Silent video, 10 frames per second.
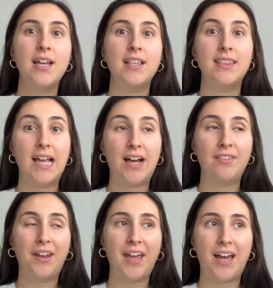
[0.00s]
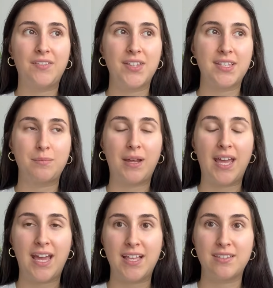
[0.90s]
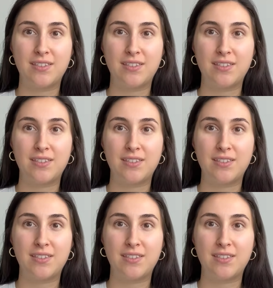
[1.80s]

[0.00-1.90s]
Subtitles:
Now that I have this in my hands